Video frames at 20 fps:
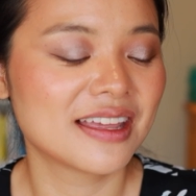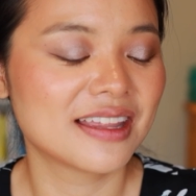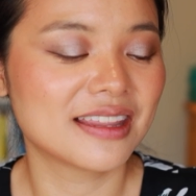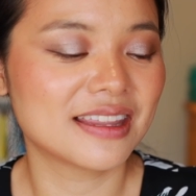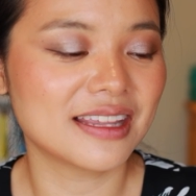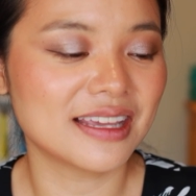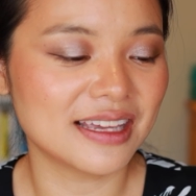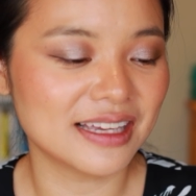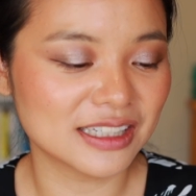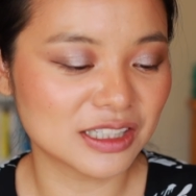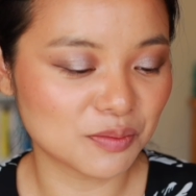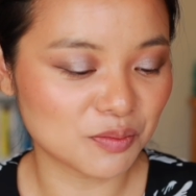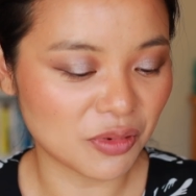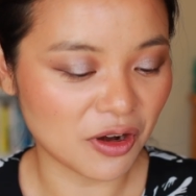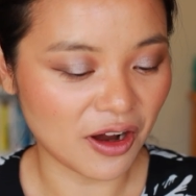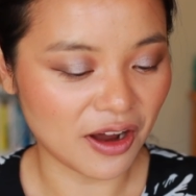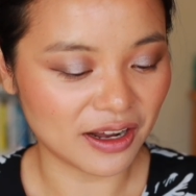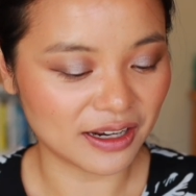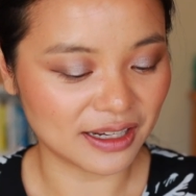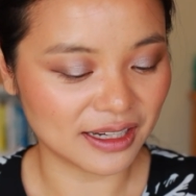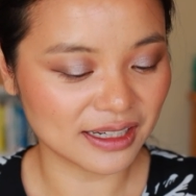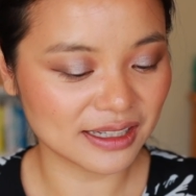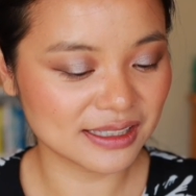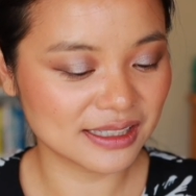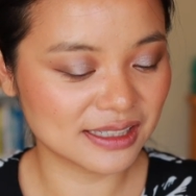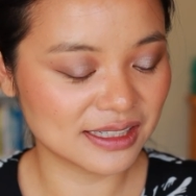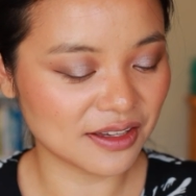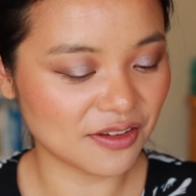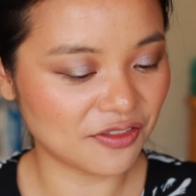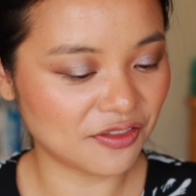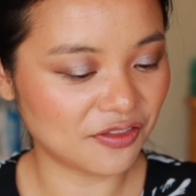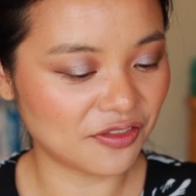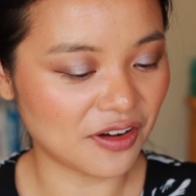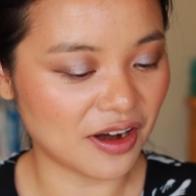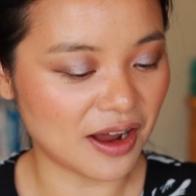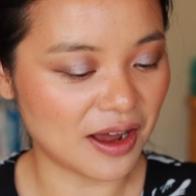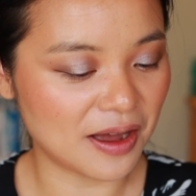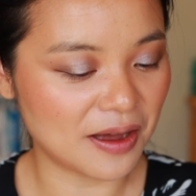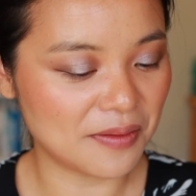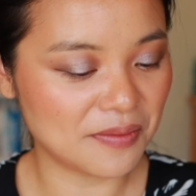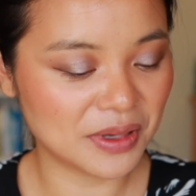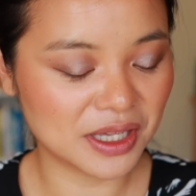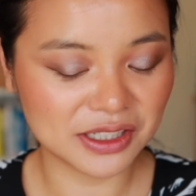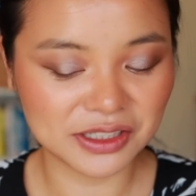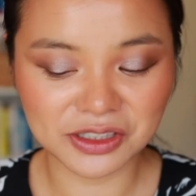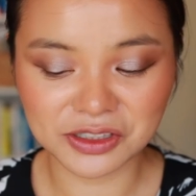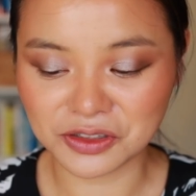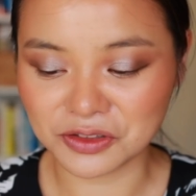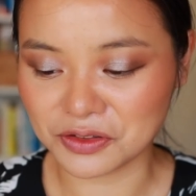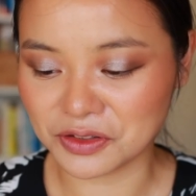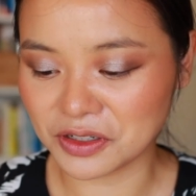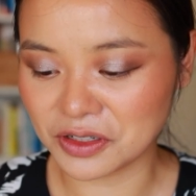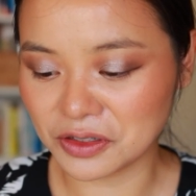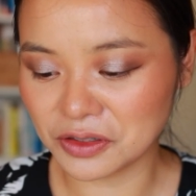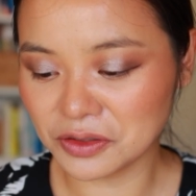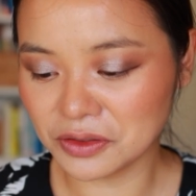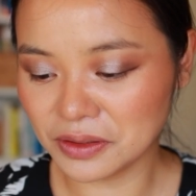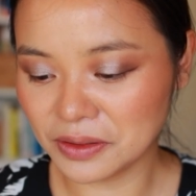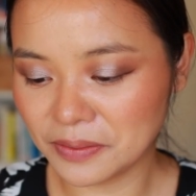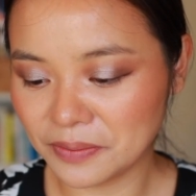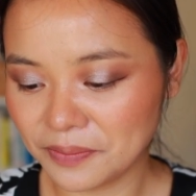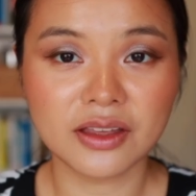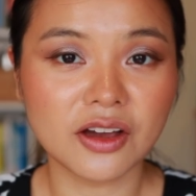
these products from Suqqu.